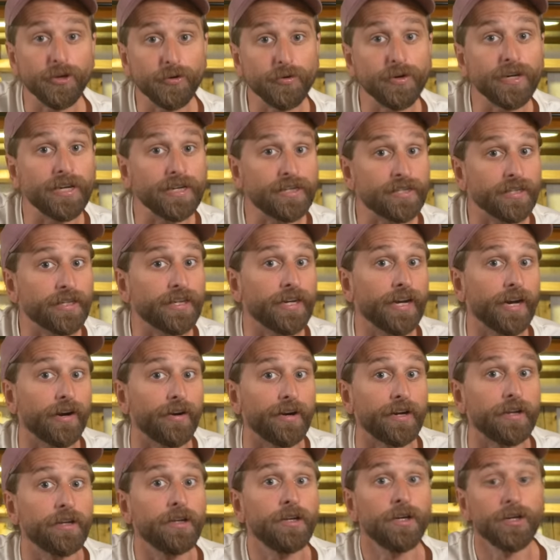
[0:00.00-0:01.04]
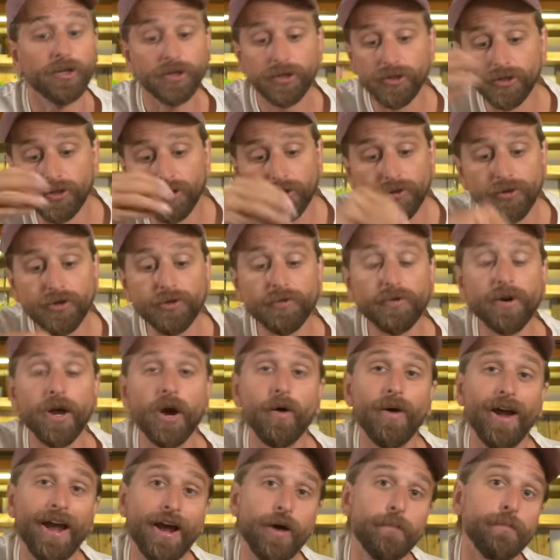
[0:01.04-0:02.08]
you need to carry? do you
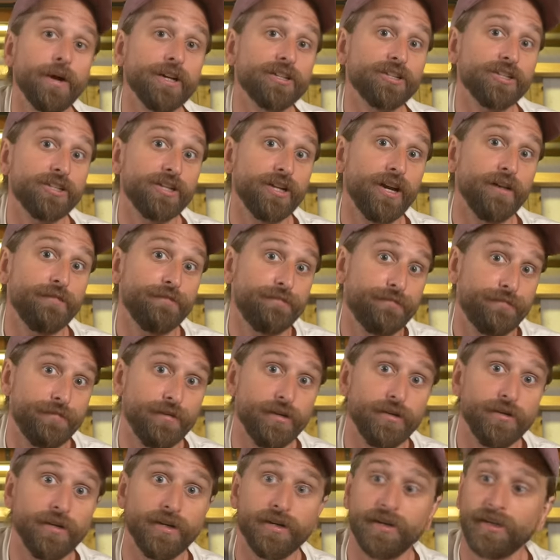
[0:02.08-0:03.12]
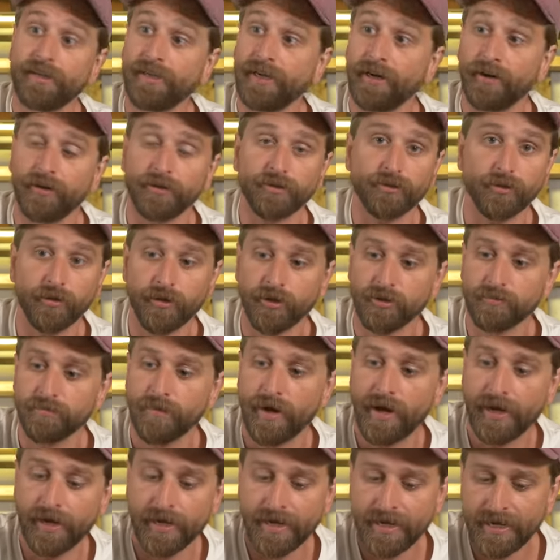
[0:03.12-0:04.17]
know how much stuff you need to carry? So here's
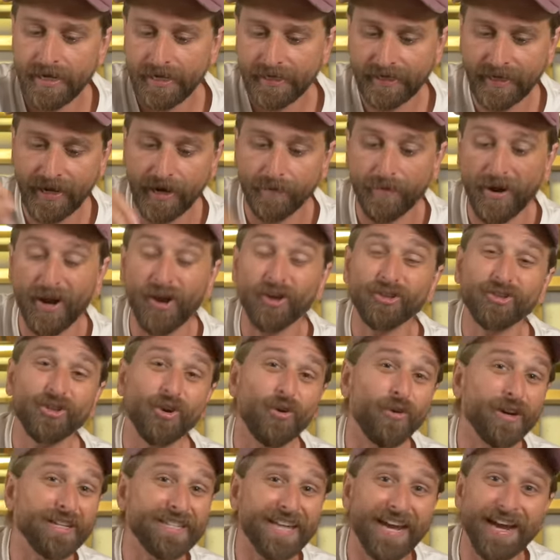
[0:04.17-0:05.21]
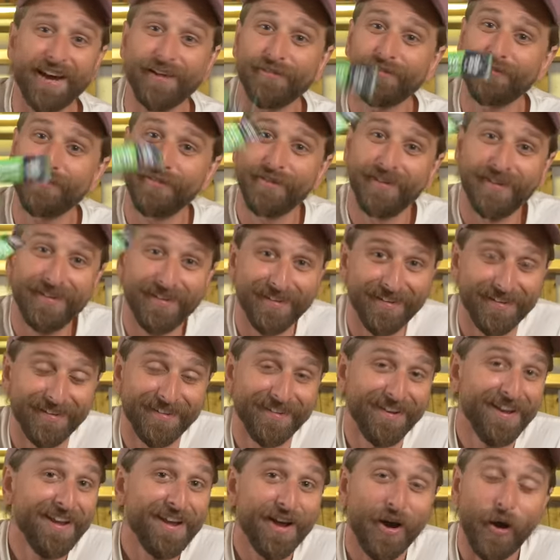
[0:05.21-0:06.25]
my camera. I also always have
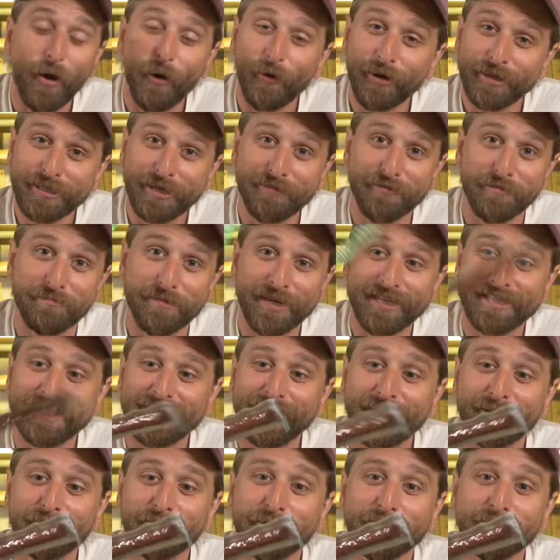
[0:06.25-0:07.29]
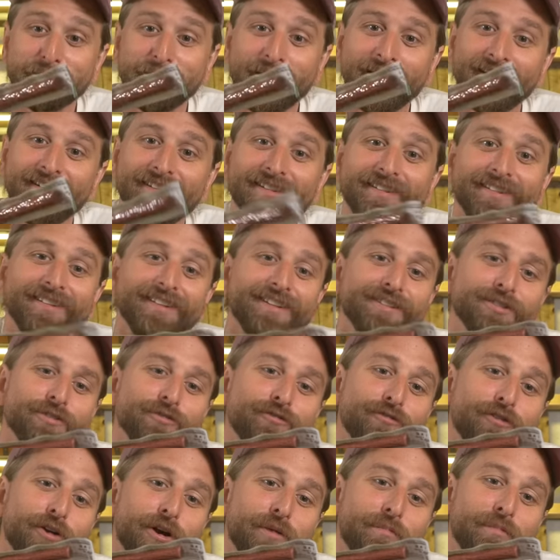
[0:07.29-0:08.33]
a meat stick with me. These are
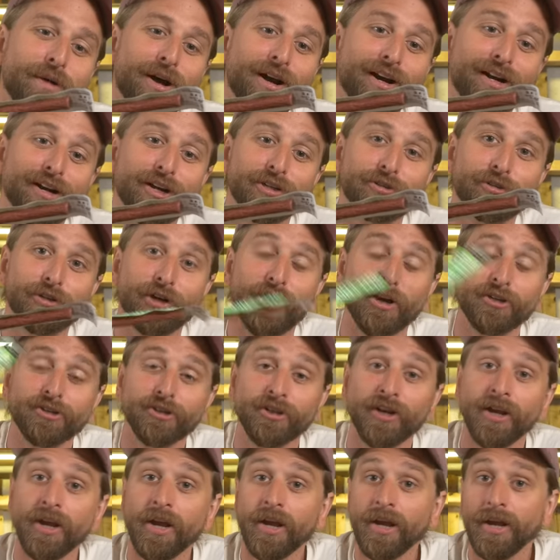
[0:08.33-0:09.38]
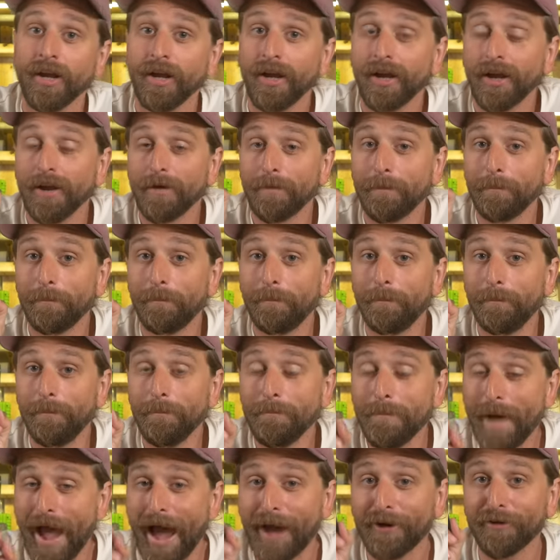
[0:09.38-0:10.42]
from Country Archer.
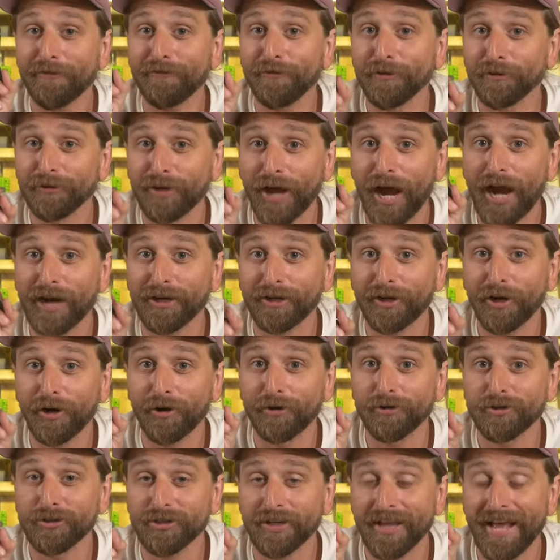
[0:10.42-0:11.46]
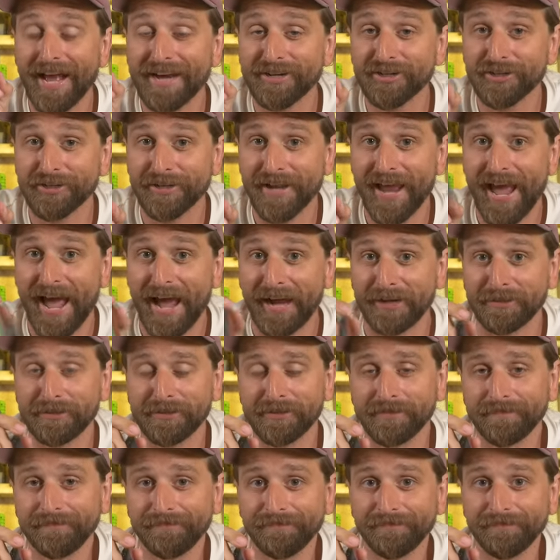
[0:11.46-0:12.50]

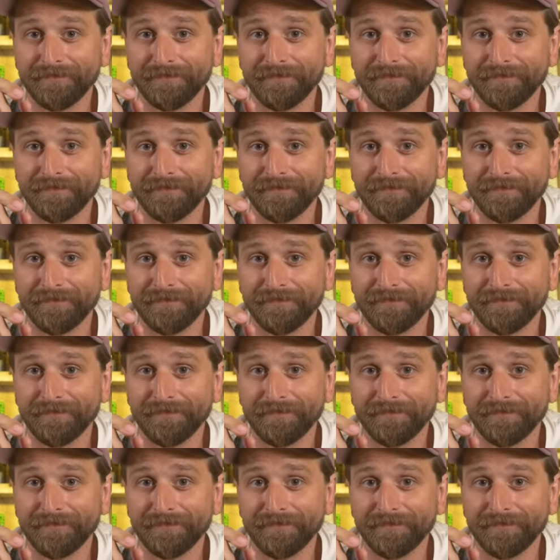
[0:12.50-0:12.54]
Matterful.co/snacks.